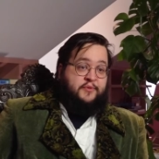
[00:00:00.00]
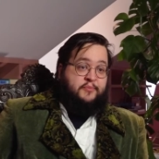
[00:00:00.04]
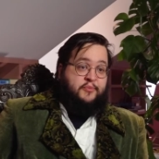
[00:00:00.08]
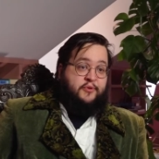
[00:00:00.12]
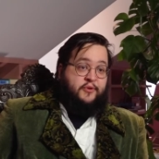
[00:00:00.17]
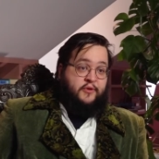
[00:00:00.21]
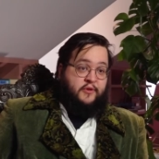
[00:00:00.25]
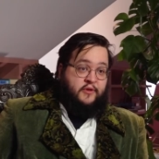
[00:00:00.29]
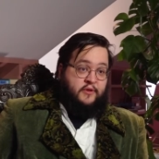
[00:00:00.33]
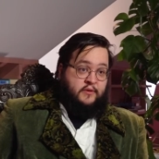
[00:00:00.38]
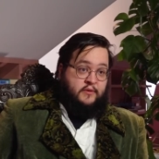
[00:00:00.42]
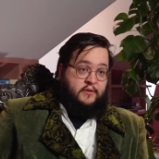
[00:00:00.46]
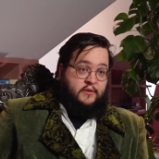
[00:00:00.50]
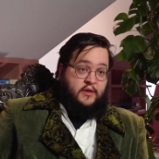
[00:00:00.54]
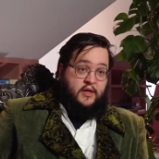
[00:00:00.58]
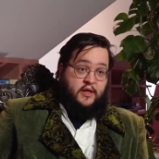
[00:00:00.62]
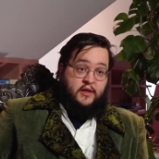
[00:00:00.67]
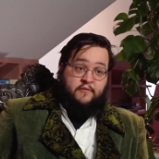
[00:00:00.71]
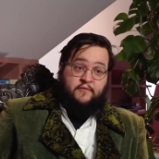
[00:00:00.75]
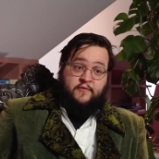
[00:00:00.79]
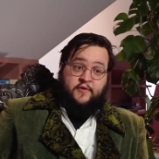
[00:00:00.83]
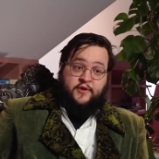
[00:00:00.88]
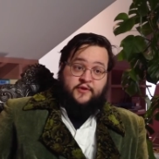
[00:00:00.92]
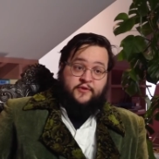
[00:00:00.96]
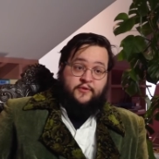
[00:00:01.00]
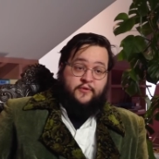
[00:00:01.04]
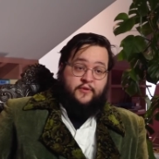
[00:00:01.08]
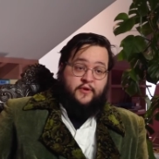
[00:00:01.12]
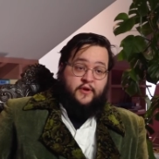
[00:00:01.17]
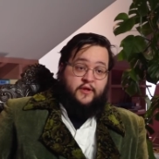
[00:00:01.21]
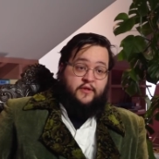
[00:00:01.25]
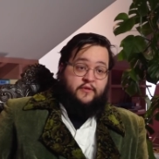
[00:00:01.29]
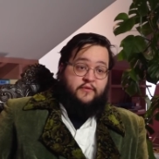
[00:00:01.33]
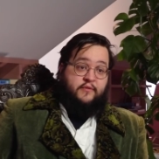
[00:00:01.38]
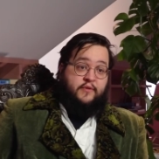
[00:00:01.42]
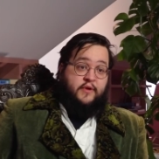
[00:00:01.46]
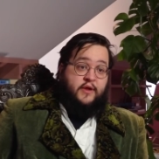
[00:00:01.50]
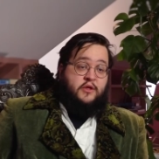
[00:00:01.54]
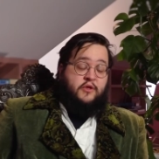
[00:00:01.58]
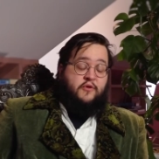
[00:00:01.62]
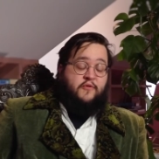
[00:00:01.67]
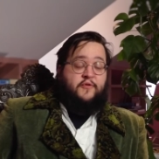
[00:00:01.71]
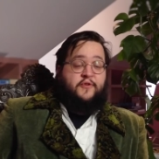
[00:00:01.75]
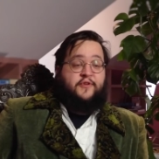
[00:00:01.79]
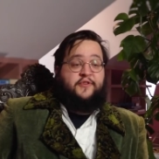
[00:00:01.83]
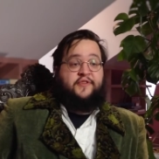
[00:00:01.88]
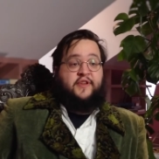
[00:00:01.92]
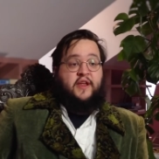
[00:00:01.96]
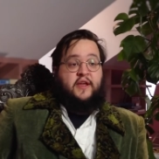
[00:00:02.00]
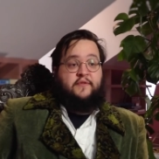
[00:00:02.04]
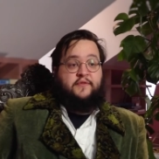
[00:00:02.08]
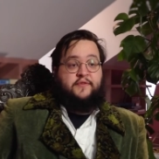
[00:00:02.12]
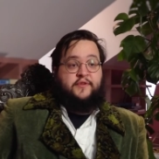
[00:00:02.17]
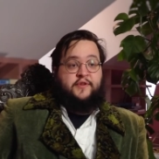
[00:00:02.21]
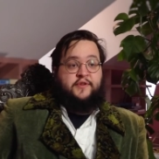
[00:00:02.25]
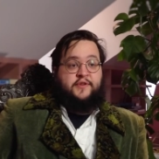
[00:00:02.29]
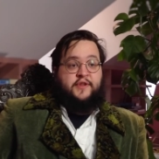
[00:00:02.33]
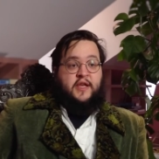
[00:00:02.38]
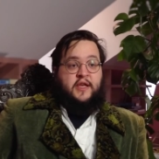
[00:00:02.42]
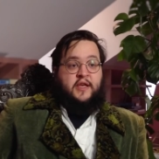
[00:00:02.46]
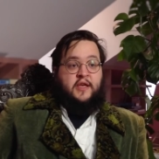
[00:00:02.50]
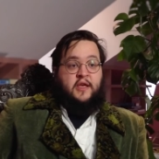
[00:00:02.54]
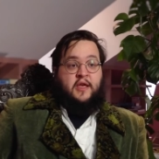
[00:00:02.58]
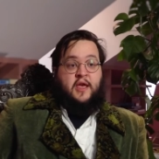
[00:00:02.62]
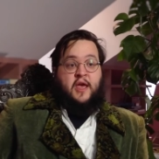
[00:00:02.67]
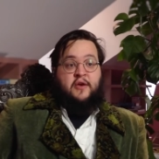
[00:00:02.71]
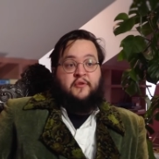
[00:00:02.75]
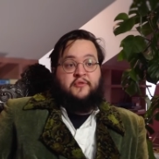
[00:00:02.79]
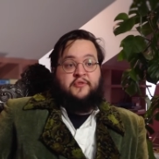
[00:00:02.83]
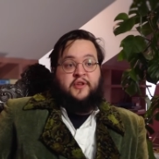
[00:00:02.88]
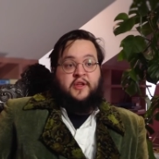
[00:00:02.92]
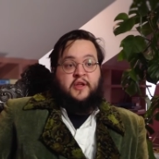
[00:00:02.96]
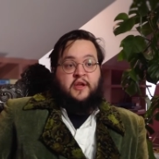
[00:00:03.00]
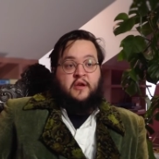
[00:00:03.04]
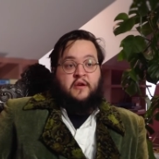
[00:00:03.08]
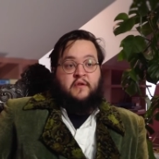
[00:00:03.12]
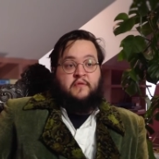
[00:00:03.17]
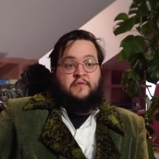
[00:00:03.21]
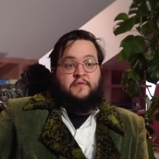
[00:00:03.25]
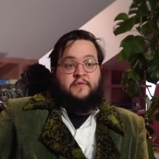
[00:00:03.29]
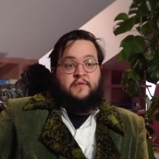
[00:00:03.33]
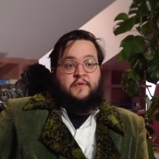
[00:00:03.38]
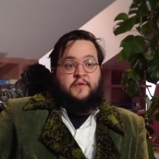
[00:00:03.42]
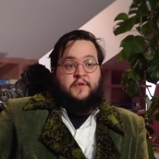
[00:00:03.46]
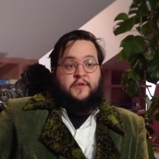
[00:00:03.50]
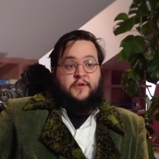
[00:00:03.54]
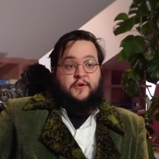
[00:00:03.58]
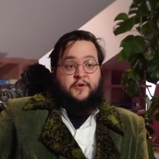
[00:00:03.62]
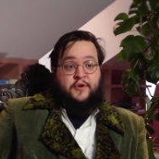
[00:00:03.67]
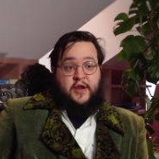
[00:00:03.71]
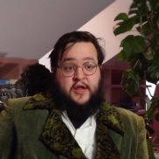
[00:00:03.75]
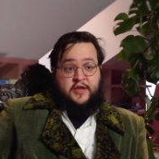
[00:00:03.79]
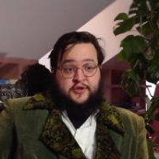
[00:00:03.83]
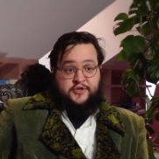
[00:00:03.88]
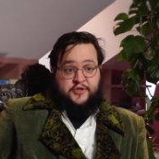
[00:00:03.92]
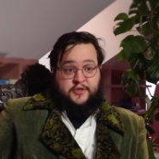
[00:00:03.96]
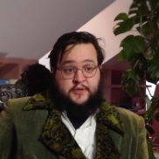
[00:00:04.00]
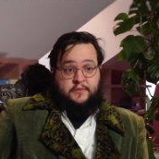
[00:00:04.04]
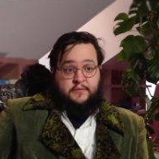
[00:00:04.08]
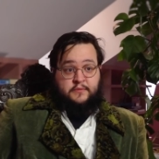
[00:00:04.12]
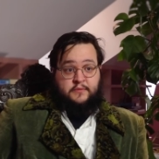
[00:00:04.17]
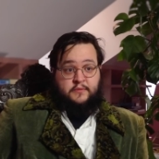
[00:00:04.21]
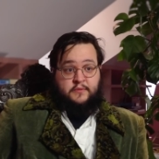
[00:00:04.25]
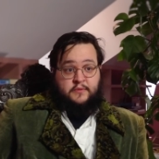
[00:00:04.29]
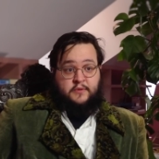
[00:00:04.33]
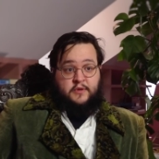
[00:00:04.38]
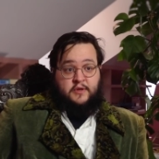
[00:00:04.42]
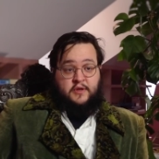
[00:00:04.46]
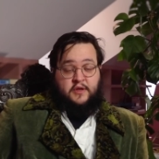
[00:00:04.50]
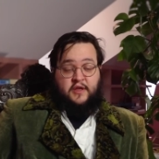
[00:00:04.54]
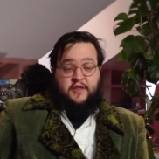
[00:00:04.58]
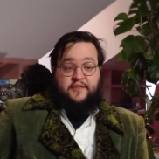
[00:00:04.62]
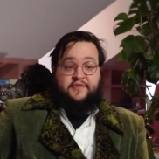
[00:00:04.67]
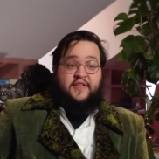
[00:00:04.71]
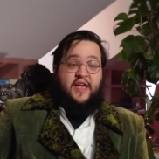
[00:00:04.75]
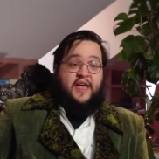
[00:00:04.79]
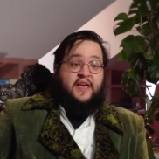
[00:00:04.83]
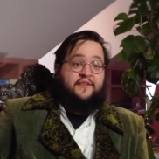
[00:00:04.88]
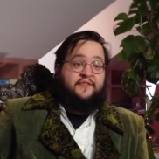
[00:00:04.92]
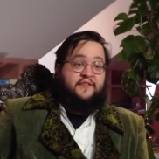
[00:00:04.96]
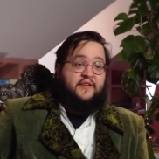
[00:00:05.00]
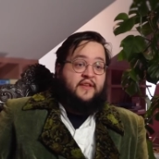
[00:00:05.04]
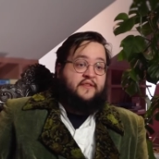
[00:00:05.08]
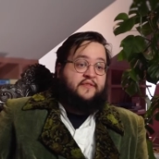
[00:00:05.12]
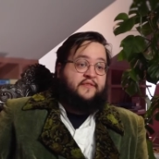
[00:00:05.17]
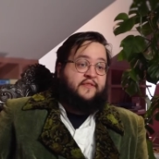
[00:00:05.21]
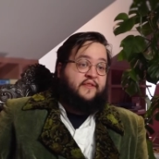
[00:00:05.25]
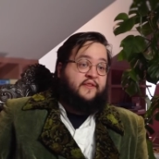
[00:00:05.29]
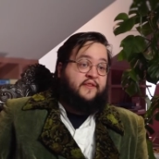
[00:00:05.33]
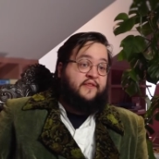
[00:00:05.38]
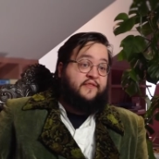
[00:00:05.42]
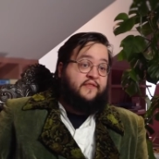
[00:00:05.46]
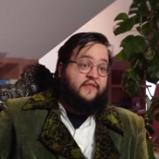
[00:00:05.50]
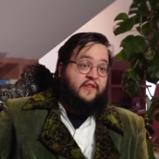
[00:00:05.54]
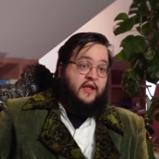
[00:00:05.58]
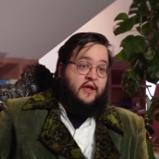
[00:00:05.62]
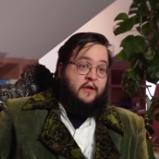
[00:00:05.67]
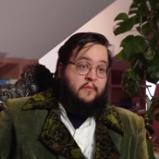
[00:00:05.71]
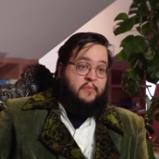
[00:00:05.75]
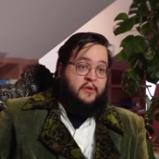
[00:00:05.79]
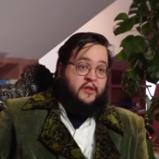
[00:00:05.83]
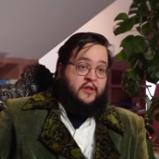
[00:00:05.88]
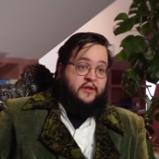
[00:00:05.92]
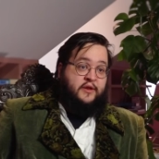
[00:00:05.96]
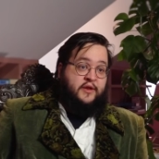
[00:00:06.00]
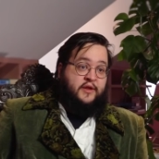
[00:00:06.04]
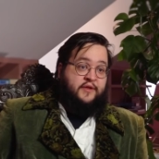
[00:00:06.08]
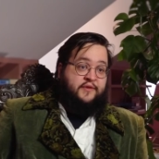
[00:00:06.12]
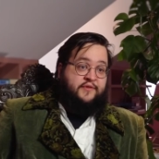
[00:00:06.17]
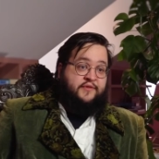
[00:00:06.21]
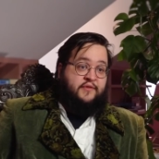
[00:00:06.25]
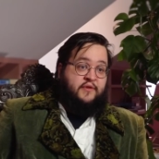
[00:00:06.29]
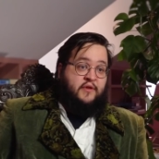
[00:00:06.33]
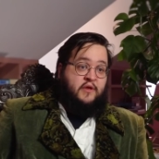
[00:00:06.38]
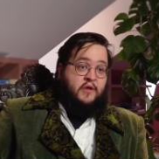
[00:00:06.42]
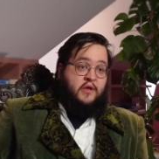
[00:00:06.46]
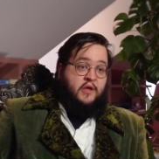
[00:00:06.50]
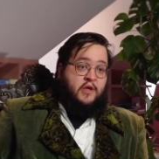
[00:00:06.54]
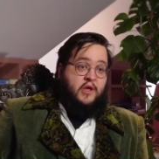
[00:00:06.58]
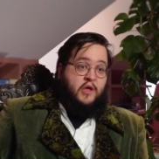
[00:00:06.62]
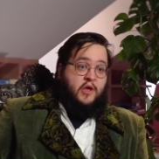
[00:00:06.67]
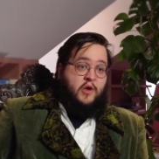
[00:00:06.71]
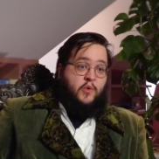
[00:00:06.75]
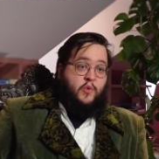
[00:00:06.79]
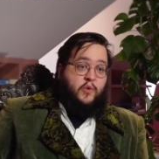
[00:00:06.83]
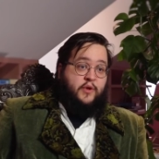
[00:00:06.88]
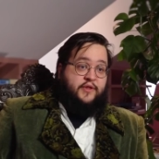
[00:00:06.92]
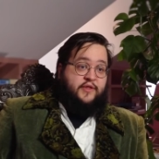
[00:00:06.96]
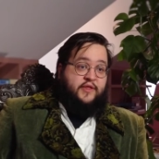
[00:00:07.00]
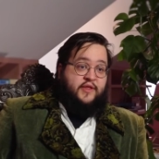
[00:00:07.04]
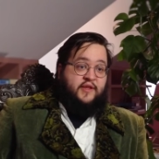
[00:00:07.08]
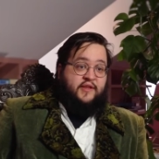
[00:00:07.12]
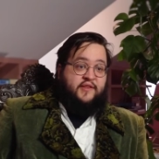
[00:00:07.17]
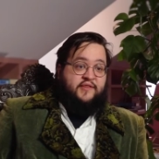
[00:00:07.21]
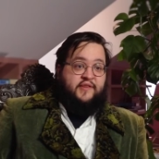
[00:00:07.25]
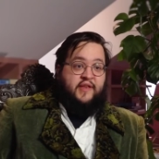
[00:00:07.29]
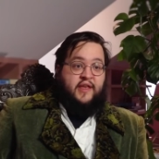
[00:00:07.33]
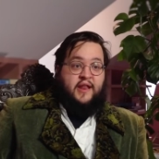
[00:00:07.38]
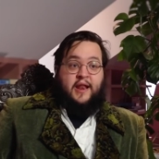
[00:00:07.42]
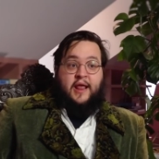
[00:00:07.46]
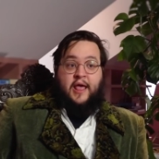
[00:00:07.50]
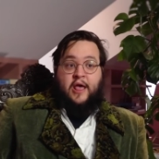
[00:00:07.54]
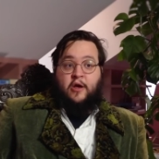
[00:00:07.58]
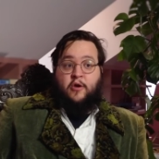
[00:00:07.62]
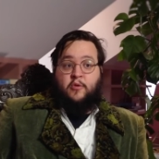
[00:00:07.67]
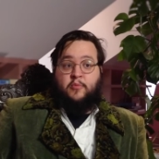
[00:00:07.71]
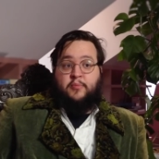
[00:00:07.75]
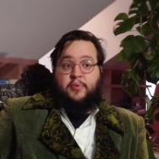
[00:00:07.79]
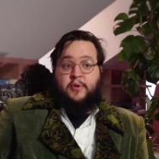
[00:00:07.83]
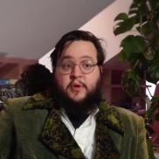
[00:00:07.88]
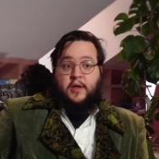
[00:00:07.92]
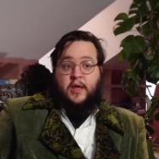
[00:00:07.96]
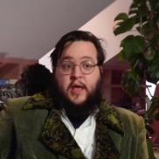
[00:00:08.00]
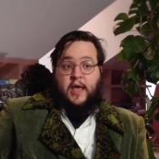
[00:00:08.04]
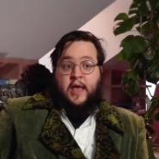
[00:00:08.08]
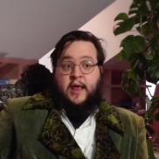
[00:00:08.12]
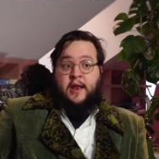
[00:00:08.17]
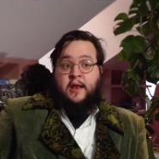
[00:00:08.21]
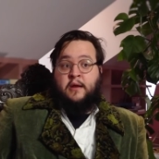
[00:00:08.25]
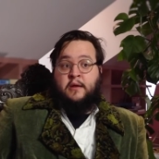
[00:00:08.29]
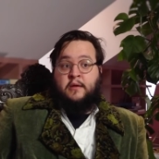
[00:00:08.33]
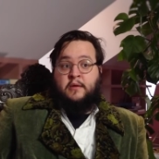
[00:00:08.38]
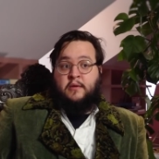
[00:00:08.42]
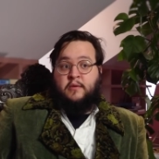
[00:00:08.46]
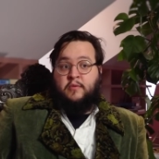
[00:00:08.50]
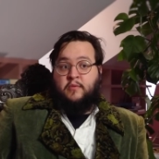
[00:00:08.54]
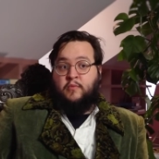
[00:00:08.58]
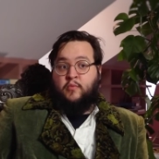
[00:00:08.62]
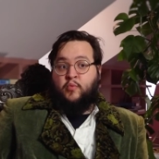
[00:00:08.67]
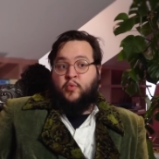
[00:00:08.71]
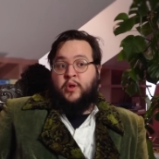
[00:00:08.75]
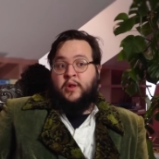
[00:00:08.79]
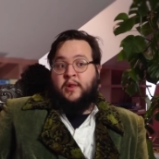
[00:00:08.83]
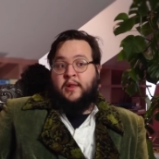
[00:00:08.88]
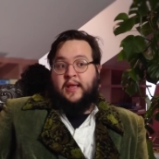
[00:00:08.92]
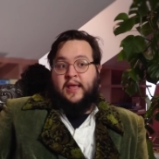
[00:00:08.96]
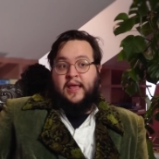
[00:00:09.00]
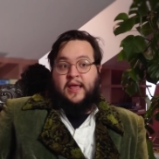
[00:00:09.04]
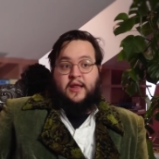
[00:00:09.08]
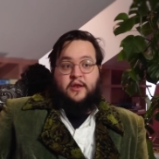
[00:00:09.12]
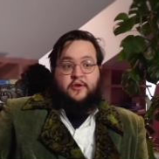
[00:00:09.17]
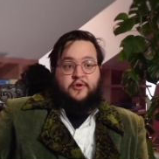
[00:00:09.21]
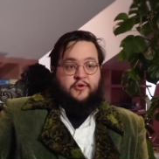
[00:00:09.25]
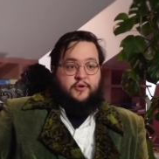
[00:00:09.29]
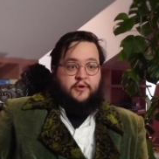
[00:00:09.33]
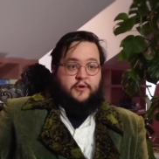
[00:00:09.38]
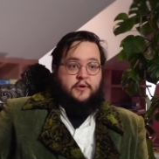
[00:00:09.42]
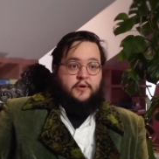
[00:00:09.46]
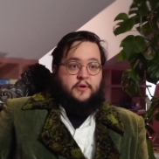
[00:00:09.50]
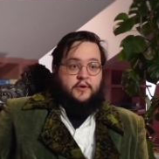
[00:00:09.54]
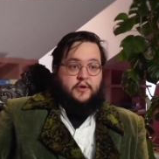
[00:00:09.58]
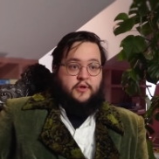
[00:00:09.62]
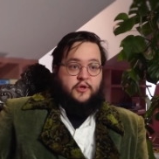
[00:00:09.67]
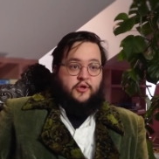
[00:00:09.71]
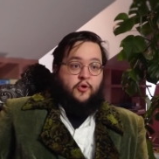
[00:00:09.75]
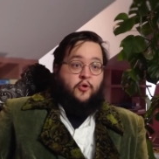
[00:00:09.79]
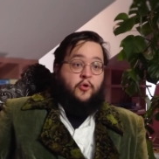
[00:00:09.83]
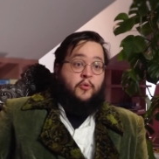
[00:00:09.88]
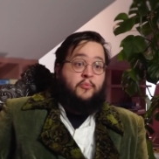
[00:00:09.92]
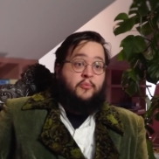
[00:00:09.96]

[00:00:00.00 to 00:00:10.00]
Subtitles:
pull in Victoria 3, you first have to take accounting of your nation, its assets and its liabilities, what things can help and will hinder your